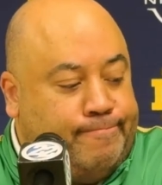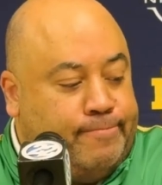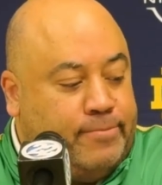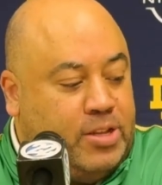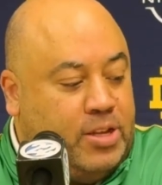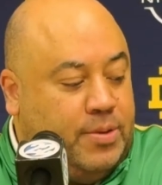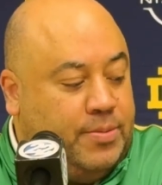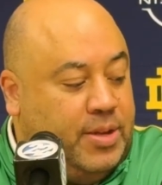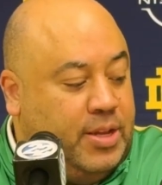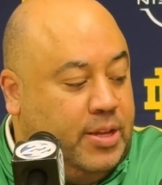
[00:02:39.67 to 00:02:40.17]

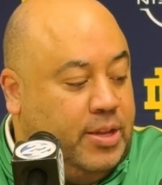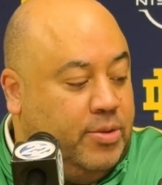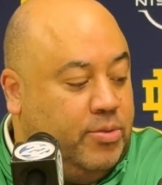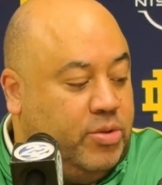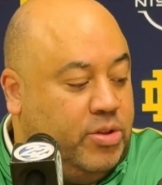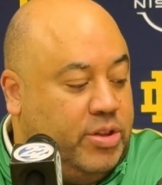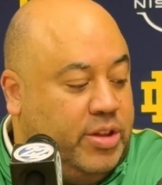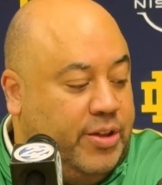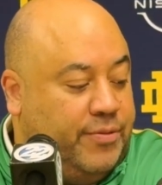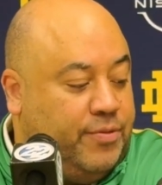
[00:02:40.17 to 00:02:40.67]
It
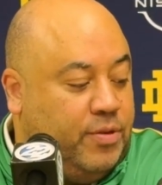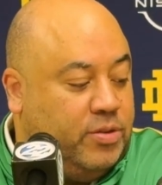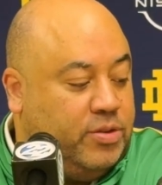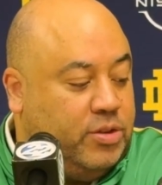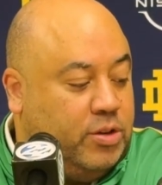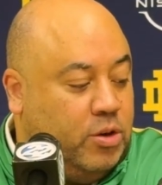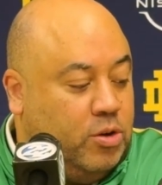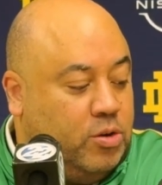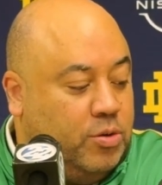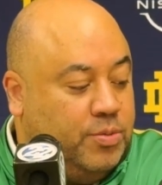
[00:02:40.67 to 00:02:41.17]
was different
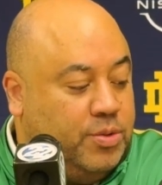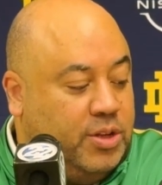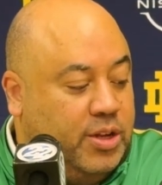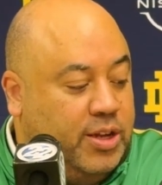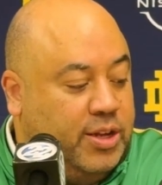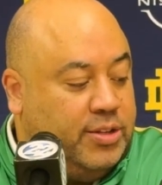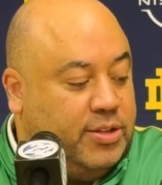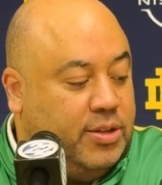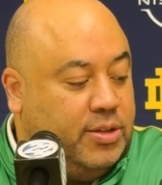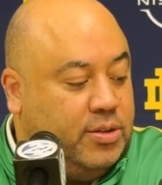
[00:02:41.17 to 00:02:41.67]

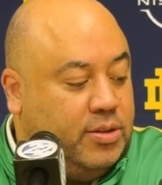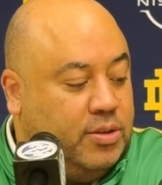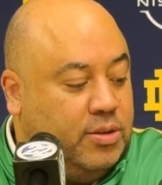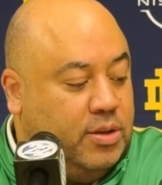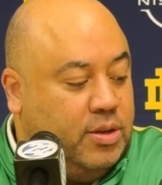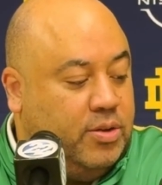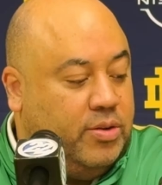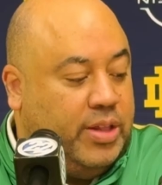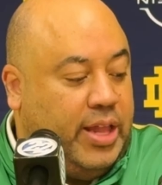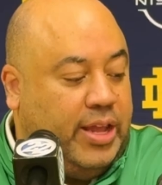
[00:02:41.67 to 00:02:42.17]
circumstances.
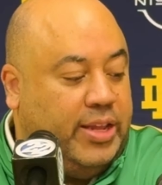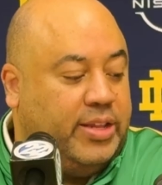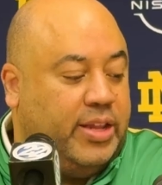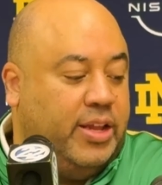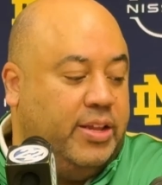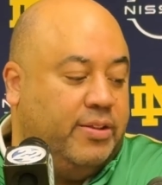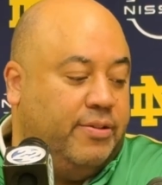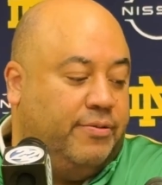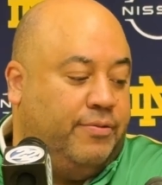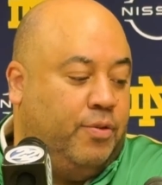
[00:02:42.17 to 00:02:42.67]
At
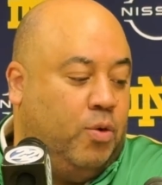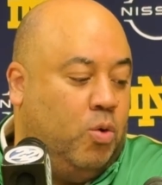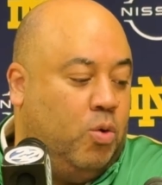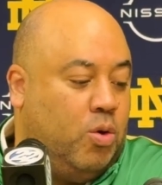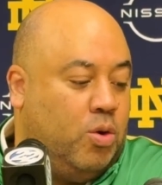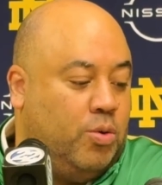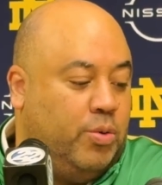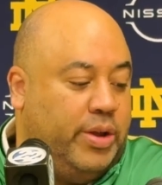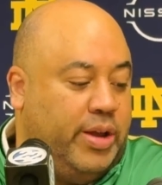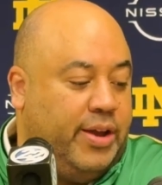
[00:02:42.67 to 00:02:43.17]

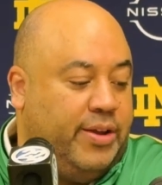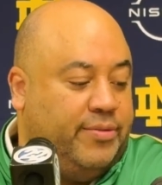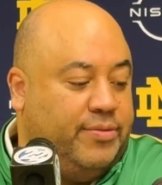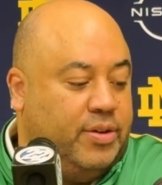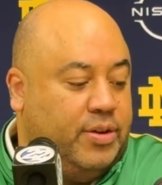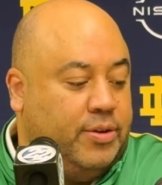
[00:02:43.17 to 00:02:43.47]
18-4, we have